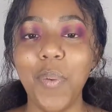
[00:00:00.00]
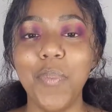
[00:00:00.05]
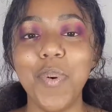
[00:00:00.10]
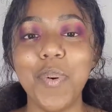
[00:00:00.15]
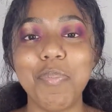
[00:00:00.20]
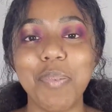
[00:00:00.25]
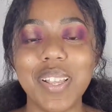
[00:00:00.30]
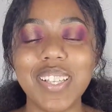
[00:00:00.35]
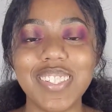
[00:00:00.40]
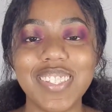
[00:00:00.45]

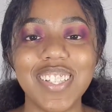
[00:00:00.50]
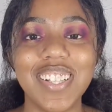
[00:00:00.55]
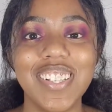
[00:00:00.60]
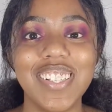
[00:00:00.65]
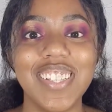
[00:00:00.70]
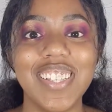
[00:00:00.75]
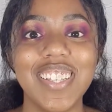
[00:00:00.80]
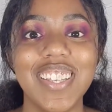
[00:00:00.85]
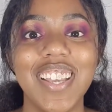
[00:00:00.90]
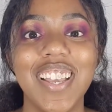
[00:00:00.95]

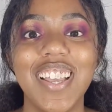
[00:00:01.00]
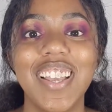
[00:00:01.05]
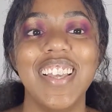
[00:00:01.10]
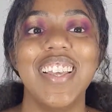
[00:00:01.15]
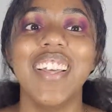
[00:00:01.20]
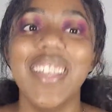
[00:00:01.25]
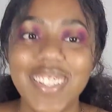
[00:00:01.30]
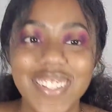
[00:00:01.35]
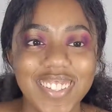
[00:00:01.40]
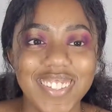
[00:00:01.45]
basically
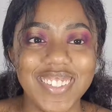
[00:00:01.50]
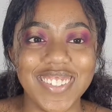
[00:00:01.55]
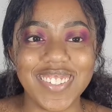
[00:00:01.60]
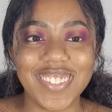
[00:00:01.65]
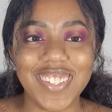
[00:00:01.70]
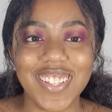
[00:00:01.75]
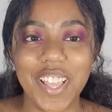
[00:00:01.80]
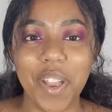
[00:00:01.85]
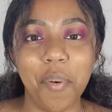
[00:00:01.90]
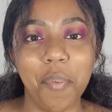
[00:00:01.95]
his,
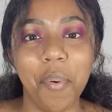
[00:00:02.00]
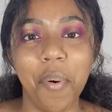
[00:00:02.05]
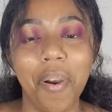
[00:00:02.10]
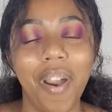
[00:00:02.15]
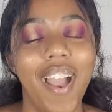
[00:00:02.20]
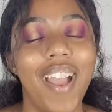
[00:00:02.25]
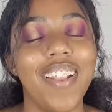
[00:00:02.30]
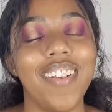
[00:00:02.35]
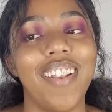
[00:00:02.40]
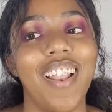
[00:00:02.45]
yeah, well,
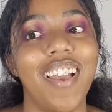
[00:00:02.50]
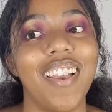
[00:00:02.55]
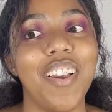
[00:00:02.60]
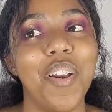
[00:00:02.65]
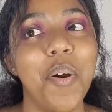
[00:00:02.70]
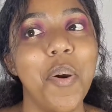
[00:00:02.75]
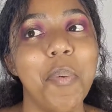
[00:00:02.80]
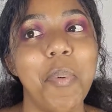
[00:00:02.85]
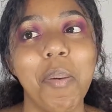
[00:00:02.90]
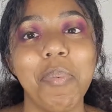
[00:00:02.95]
and like,
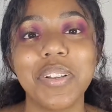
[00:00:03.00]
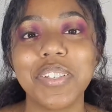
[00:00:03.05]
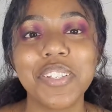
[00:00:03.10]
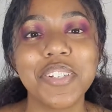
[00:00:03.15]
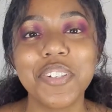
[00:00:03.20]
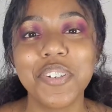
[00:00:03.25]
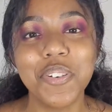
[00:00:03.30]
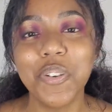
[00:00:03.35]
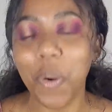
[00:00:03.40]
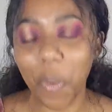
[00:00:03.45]
oh, Baba
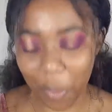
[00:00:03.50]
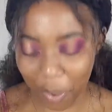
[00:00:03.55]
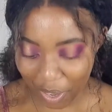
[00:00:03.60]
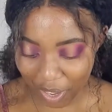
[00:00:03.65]
didn't know.